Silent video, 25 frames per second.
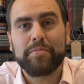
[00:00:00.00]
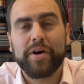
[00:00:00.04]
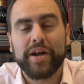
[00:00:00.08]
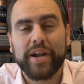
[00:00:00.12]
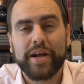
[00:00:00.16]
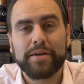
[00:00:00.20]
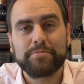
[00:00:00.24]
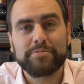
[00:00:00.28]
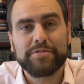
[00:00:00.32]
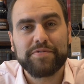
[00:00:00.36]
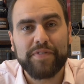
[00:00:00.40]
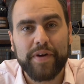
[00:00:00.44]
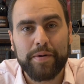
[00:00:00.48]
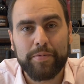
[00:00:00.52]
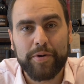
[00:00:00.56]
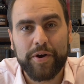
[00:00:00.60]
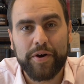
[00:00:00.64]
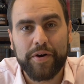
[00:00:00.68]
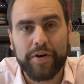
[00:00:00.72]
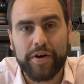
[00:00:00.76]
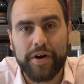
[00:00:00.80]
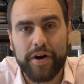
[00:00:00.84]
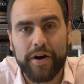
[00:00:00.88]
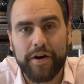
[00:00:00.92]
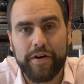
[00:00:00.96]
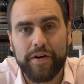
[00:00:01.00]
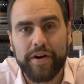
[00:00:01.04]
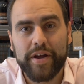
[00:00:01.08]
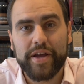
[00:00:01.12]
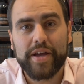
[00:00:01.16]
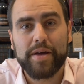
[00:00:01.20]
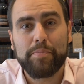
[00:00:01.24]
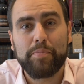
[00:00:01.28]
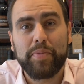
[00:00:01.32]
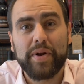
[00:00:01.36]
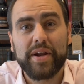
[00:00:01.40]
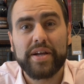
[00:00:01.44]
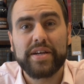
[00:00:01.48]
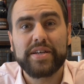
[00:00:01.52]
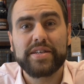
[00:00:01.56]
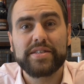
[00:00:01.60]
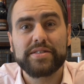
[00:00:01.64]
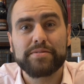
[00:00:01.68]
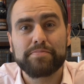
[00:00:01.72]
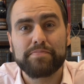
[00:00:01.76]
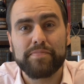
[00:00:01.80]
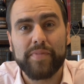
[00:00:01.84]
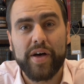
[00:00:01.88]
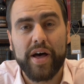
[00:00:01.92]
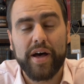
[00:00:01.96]
My name is Fabio Cari.
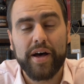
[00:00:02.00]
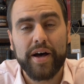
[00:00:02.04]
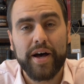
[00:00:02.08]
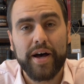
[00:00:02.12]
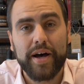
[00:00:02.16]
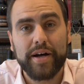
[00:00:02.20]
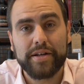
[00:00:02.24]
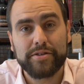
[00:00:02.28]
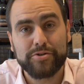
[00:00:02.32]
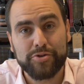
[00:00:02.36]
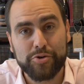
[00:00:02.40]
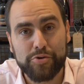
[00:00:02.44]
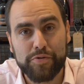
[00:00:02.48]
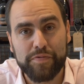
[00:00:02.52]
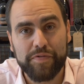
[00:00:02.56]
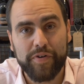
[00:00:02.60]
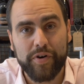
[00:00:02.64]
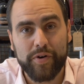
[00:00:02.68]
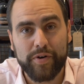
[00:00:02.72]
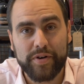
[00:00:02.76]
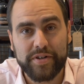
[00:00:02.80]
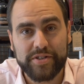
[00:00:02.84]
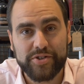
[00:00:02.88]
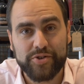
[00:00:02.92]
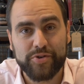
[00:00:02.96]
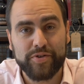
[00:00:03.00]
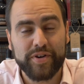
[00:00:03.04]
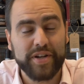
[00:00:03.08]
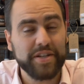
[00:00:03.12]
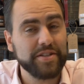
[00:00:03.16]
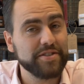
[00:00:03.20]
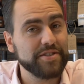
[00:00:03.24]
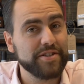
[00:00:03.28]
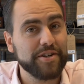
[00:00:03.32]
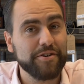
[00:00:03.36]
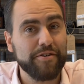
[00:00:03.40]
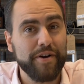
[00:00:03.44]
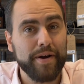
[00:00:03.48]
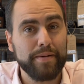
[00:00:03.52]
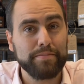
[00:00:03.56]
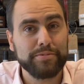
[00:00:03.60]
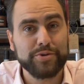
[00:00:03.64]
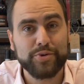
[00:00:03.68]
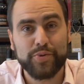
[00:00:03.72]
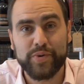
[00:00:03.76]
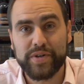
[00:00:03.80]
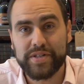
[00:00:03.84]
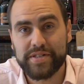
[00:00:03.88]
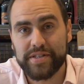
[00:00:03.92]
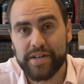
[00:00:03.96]
Please do follow us on Instagram,
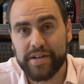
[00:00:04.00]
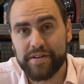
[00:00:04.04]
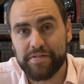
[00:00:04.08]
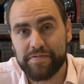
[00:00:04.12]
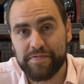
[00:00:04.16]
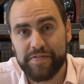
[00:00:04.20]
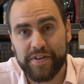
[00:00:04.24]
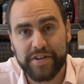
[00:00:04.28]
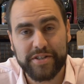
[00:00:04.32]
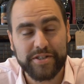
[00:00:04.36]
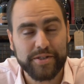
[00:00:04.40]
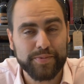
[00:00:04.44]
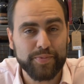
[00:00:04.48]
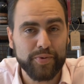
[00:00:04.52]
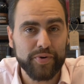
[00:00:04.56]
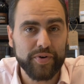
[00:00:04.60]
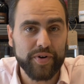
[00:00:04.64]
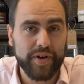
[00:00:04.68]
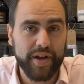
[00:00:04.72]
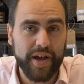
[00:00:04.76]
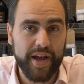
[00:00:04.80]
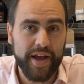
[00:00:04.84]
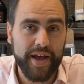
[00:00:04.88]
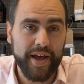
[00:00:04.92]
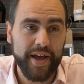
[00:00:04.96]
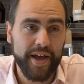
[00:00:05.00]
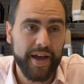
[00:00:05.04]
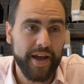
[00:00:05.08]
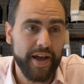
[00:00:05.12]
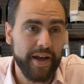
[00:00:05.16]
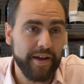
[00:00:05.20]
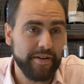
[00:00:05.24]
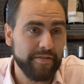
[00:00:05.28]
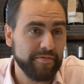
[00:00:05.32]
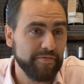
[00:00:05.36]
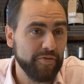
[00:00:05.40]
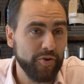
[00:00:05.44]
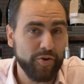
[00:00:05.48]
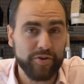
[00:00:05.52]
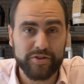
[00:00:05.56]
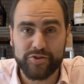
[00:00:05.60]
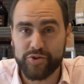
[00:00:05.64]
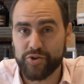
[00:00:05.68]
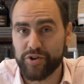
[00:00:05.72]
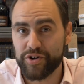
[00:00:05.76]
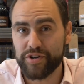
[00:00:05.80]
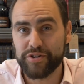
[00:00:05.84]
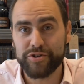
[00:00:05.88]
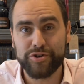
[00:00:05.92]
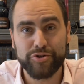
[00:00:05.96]
Twitter, Facebook, follow us
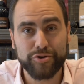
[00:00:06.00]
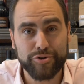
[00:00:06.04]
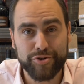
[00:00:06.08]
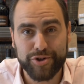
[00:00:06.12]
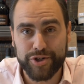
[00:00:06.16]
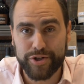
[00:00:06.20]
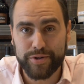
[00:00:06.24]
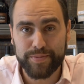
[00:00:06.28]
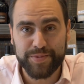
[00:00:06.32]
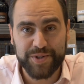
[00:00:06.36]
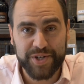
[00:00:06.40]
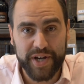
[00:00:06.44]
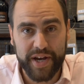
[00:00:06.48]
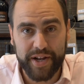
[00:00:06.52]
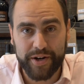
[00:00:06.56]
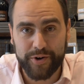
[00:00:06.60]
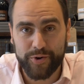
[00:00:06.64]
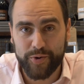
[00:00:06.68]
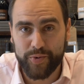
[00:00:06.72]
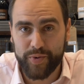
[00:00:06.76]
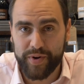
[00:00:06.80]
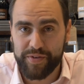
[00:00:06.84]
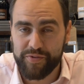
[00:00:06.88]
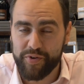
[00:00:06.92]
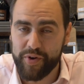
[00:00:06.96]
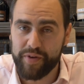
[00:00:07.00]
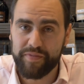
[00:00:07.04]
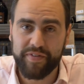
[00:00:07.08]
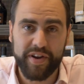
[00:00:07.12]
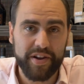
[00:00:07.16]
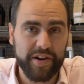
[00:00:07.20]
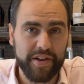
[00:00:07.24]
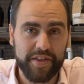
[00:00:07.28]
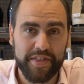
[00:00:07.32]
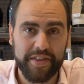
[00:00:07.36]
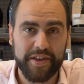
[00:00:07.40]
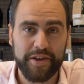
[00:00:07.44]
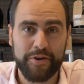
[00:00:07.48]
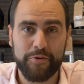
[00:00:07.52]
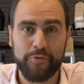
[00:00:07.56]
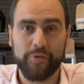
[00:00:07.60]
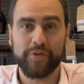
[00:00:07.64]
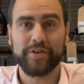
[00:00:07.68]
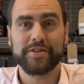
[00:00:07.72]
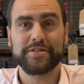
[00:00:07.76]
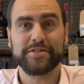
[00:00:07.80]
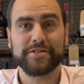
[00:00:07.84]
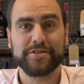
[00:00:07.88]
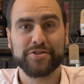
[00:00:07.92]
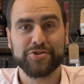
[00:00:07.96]
on our YouTube channel. If you have anything you
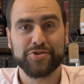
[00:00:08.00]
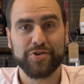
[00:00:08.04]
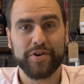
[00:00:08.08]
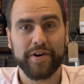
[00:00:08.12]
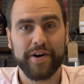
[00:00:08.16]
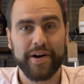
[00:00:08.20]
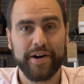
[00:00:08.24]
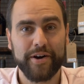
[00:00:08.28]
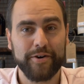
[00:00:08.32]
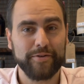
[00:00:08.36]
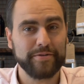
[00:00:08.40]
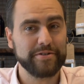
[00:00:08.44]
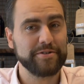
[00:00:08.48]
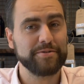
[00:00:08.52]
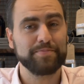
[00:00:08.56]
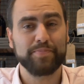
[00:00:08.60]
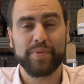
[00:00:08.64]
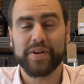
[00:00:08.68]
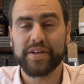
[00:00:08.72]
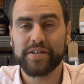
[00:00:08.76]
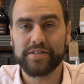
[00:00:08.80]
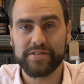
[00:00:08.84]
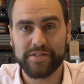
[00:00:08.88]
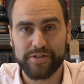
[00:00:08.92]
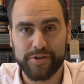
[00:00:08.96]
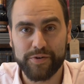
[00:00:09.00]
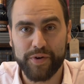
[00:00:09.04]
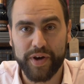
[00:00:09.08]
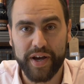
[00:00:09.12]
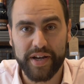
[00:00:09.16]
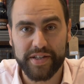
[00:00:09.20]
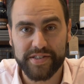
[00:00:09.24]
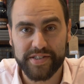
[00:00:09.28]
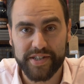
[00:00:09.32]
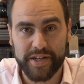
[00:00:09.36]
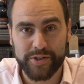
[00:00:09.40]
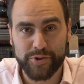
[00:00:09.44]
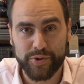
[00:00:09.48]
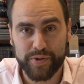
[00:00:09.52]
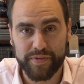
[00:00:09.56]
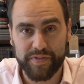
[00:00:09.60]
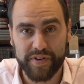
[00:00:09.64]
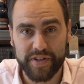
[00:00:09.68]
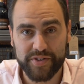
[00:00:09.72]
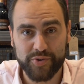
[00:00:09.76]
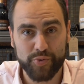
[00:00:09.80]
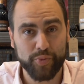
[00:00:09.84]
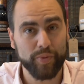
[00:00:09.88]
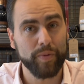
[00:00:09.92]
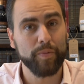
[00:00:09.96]
want us to try, just please do get in touch with
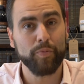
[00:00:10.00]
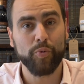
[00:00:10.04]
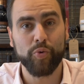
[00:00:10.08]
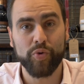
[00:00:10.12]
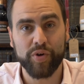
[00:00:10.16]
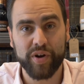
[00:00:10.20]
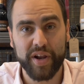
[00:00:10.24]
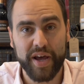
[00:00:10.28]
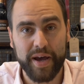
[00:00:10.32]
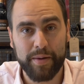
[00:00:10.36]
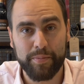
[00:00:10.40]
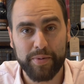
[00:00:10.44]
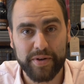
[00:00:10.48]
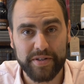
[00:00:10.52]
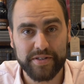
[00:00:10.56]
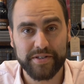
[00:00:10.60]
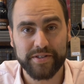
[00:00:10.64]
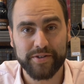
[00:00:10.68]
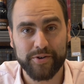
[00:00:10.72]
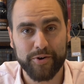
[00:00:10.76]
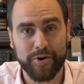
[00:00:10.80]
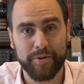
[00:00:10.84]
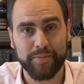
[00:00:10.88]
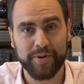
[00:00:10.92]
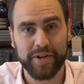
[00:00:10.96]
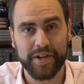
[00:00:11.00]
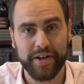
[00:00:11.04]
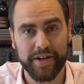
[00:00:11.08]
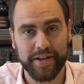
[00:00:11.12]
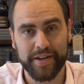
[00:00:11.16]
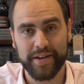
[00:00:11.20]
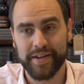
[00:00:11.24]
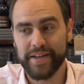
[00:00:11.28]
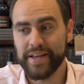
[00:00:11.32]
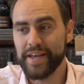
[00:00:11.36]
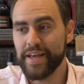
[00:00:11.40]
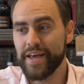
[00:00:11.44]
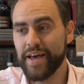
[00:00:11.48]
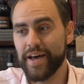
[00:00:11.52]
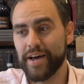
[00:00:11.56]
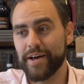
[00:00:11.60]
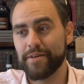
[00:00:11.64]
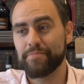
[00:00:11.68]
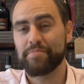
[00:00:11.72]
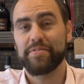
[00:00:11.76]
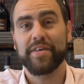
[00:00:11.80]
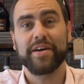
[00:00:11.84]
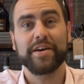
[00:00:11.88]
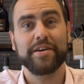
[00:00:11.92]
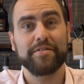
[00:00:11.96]
us. We'll be more than happy to accommodate.
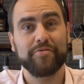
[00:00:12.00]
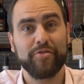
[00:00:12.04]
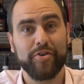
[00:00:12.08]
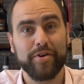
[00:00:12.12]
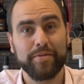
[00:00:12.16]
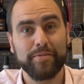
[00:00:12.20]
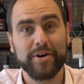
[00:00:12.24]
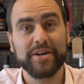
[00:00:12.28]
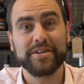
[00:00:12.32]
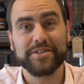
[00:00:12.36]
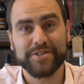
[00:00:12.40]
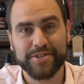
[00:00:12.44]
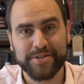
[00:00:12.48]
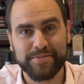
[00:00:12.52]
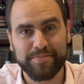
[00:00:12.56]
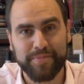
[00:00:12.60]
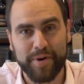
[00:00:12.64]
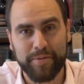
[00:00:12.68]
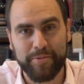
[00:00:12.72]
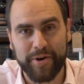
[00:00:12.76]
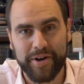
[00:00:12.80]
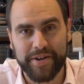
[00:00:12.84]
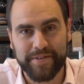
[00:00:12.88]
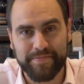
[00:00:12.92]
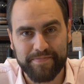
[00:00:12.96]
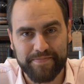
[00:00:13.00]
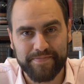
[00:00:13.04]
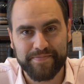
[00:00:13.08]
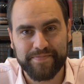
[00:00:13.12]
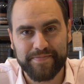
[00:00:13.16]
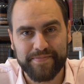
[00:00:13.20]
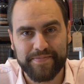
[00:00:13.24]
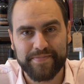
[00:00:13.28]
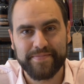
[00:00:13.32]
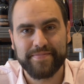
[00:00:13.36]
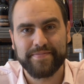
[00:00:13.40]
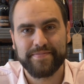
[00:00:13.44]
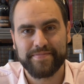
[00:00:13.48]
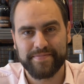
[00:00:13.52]
Thank you very much. Bye-bye.